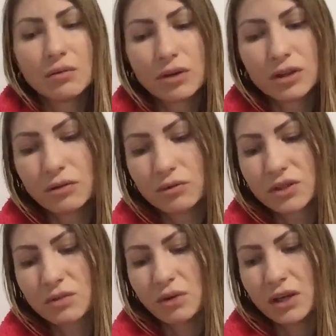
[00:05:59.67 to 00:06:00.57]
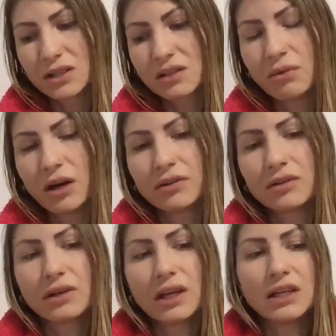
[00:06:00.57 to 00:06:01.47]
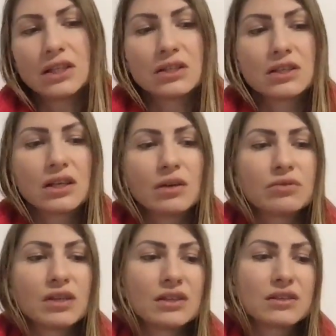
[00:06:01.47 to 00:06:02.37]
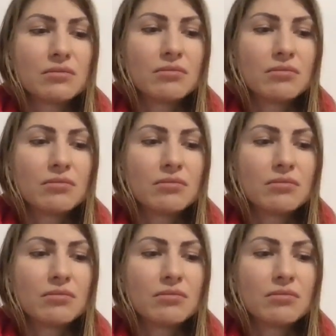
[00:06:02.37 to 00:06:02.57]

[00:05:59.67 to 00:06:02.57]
But no one speaks about the relationships as the